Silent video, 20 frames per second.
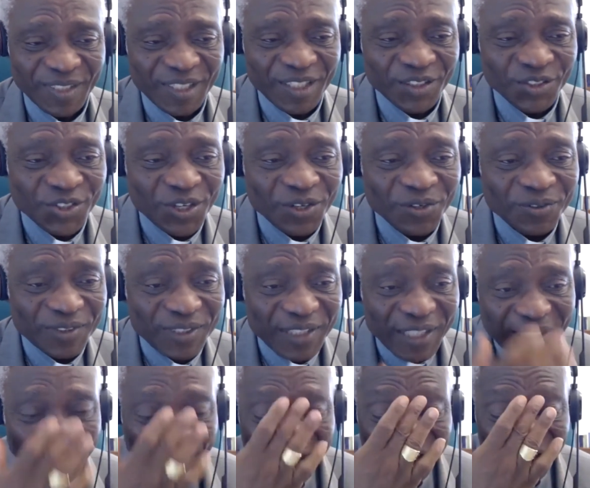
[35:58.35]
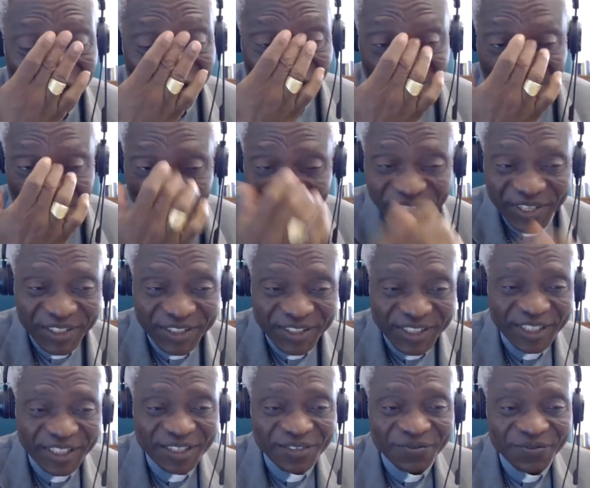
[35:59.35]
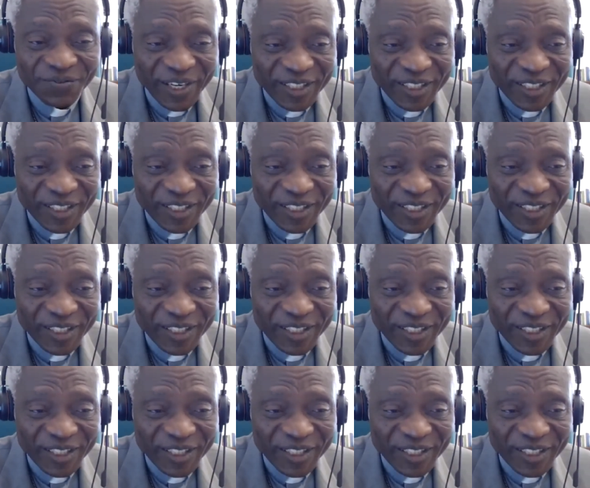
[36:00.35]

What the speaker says: So the seasons of creation invite